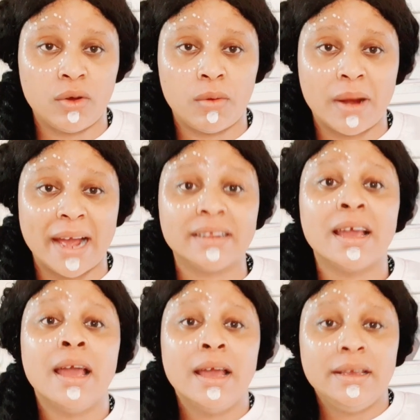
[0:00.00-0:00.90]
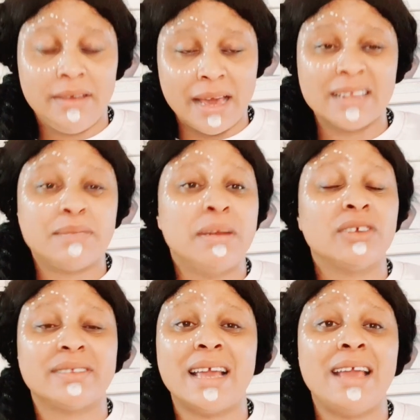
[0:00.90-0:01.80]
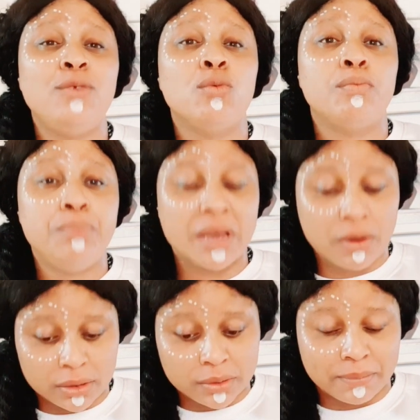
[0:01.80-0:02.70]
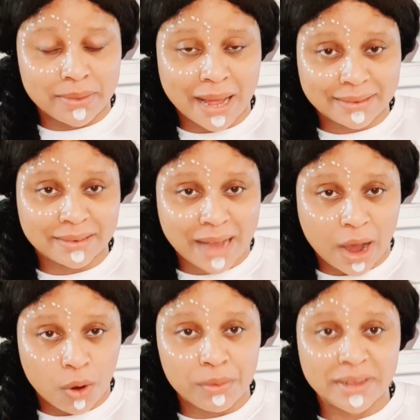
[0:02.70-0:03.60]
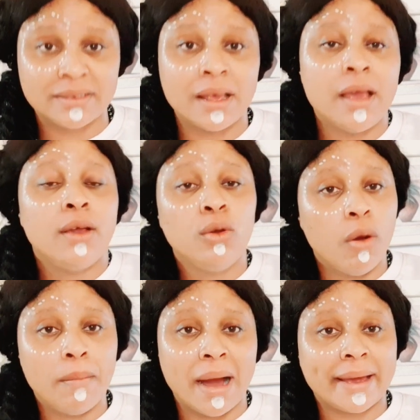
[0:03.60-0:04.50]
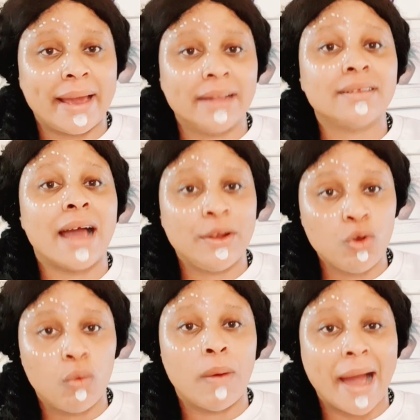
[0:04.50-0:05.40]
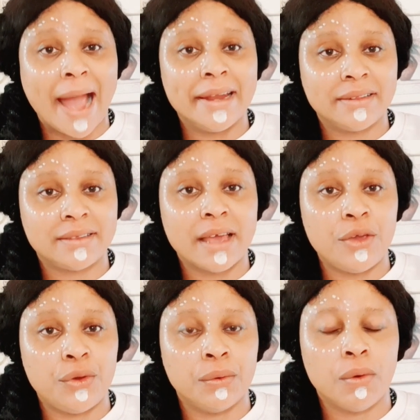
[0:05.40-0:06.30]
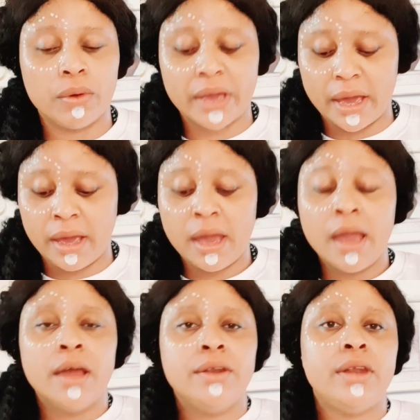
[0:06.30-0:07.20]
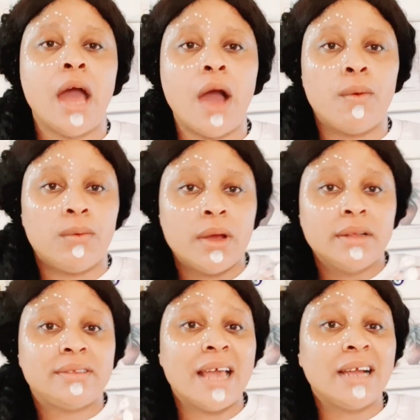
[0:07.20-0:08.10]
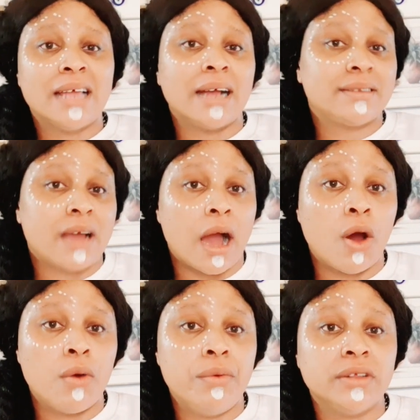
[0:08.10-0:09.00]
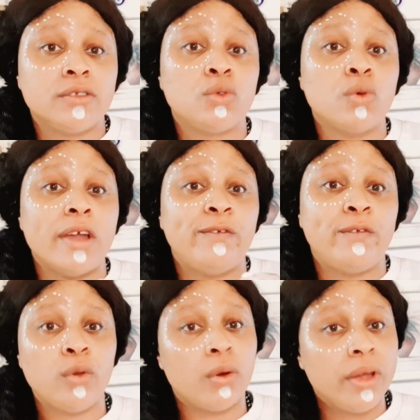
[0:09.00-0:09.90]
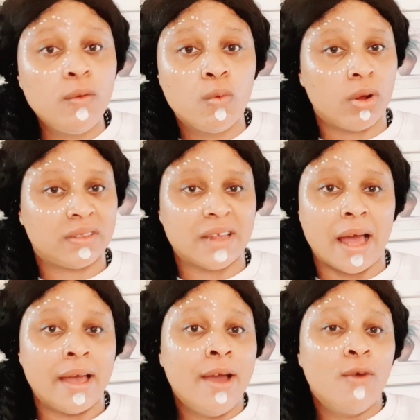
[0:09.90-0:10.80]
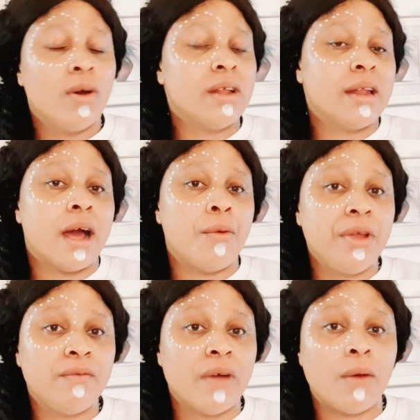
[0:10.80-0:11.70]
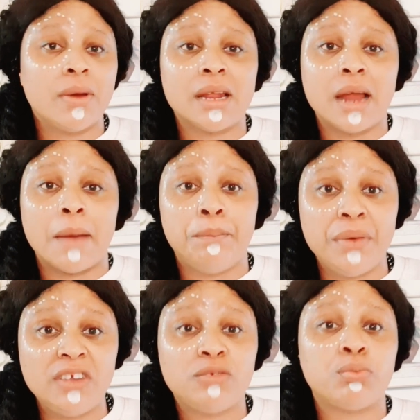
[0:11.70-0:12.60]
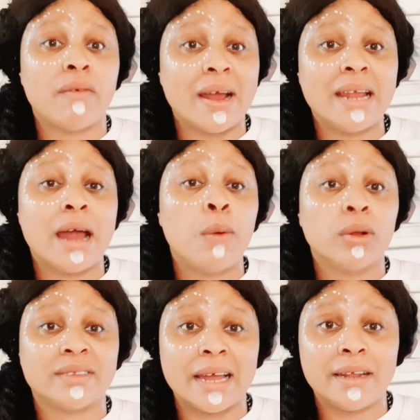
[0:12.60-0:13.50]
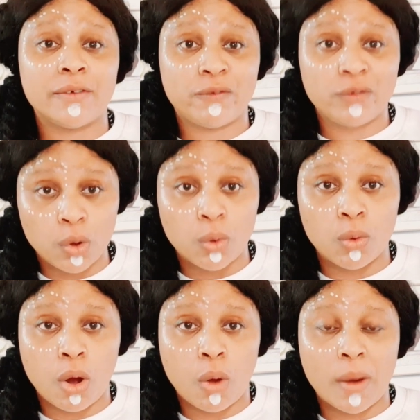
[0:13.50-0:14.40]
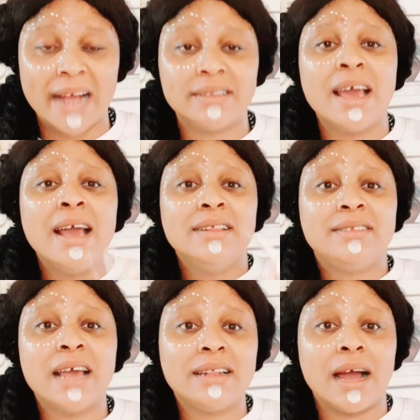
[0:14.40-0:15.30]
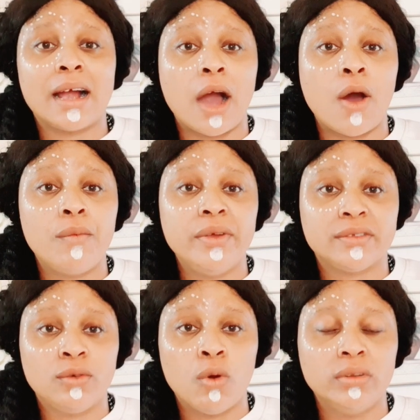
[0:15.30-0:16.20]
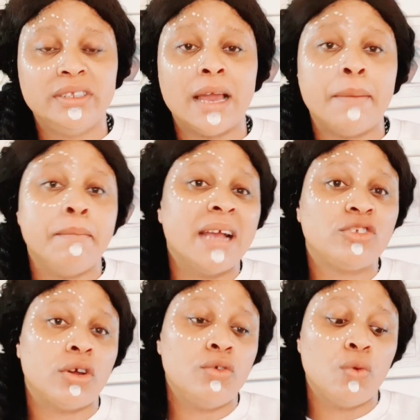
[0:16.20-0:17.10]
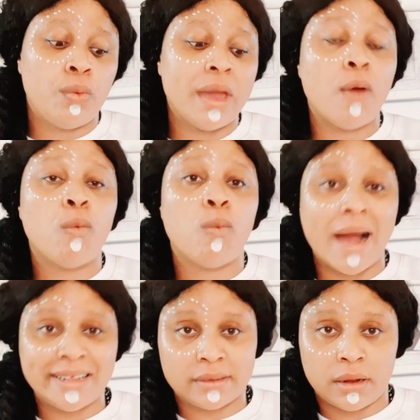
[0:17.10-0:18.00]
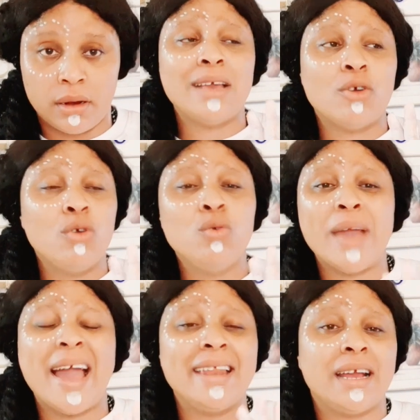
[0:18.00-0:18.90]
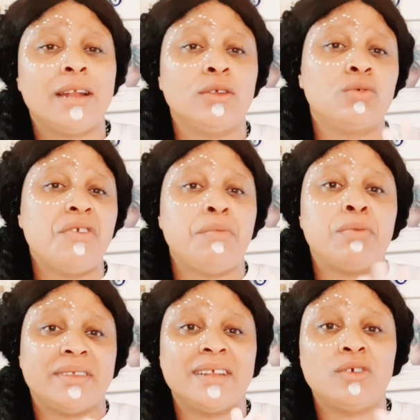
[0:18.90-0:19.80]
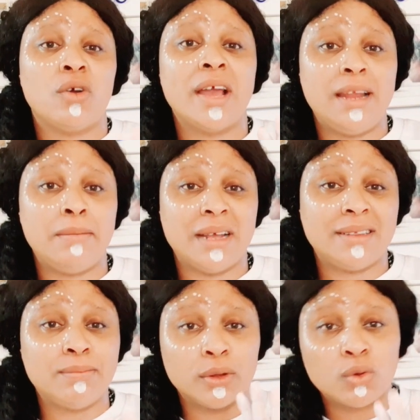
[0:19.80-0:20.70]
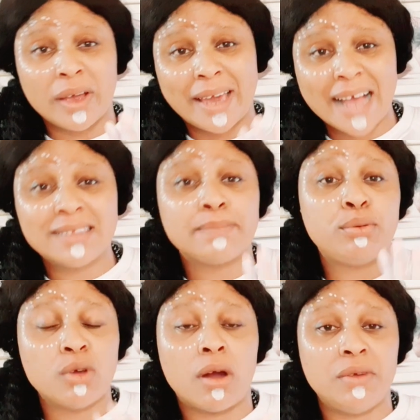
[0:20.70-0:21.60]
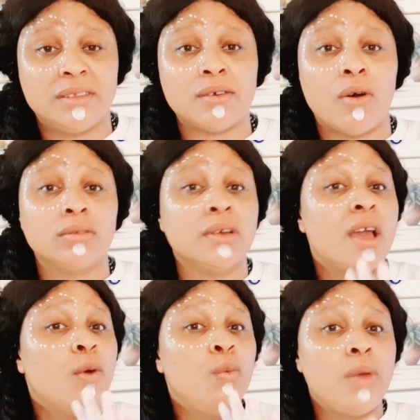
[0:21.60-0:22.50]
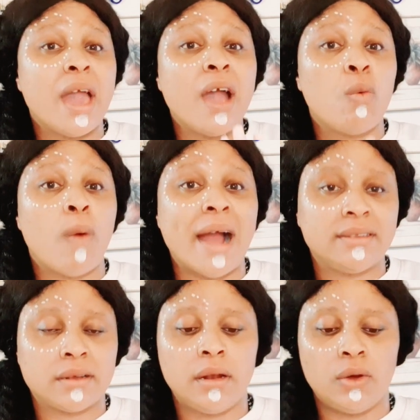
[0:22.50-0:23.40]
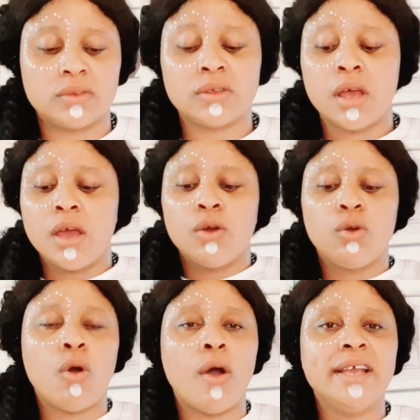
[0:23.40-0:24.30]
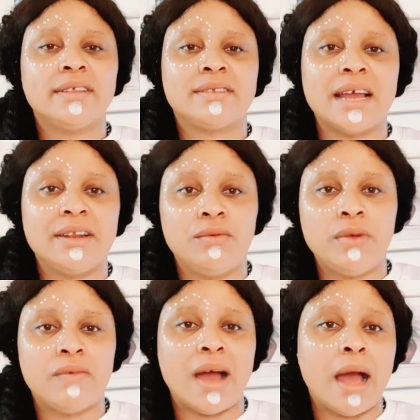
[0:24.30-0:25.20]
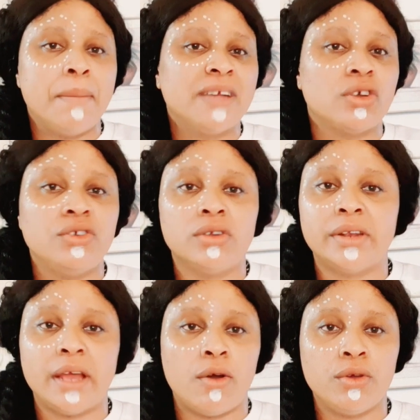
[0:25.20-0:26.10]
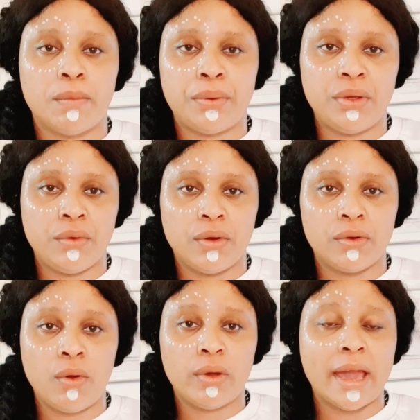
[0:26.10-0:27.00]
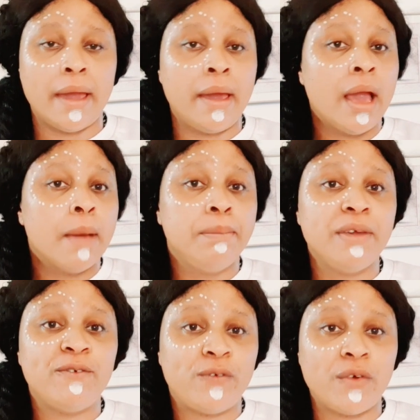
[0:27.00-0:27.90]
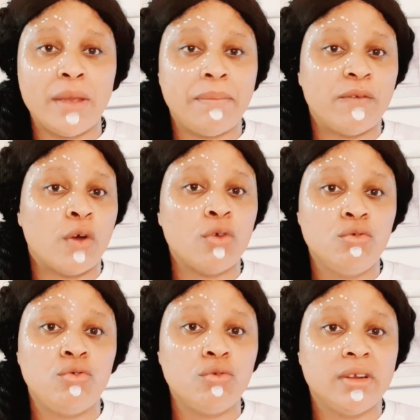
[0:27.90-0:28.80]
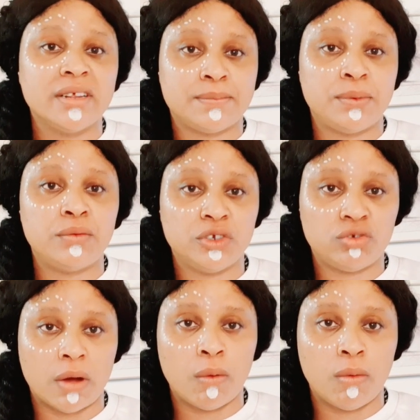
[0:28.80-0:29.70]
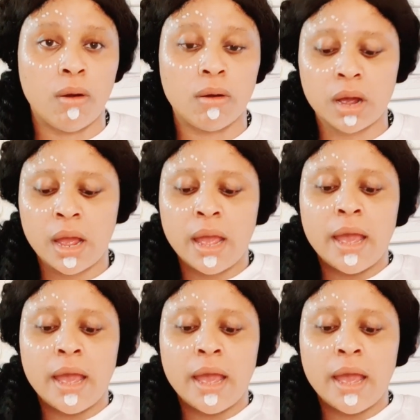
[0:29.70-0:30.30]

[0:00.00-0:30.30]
All right, yes, make sure say you, because of that cowries, go market. I know why I did tell you, okay? Now take that cowries to a flowing water, whether in a river, whether in a beach, provided that water the flow. All right, take that cowries, go there. Make sure you wear white cloth, or you wear any cloth to represent your element. But to get pure result, wear white cloth. Go inside the river and make sure you're not there on your period. Okay, be free before you do the spiritual work.